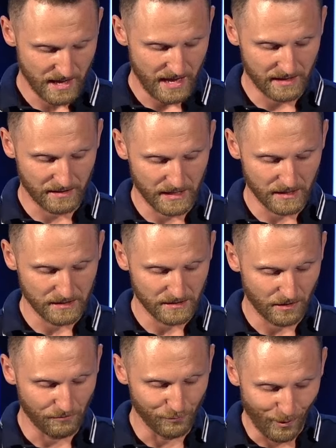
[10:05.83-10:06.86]
and
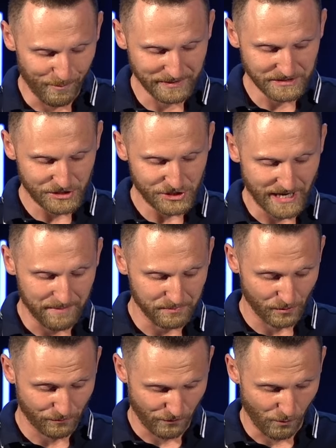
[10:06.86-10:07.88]
Romans
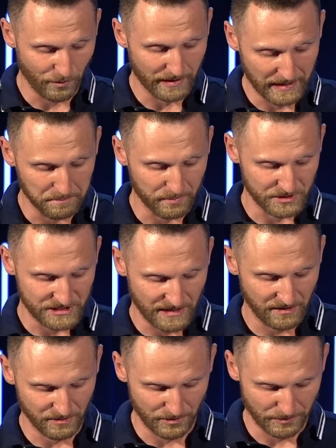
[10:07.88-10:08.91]
chapter 4 in
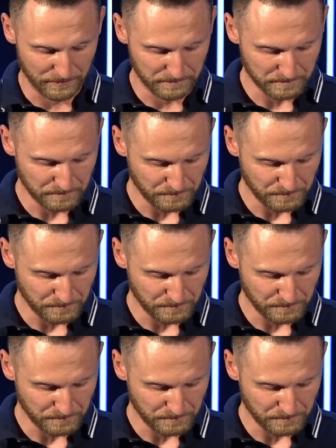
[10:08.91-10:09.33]
particular.